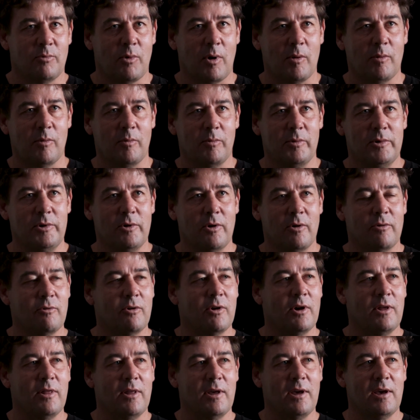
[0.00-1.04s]
probably not
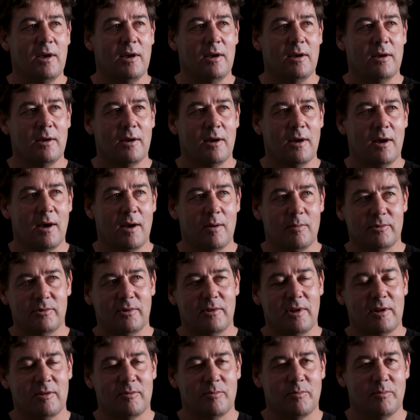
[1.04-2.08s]
right there.
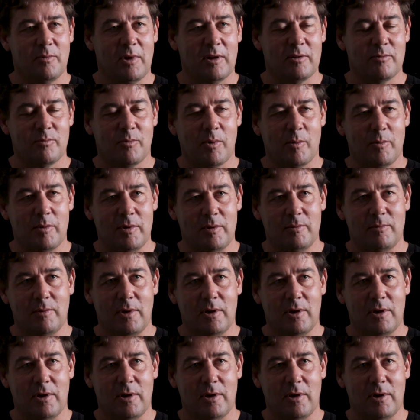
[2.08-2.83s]
So that's probably,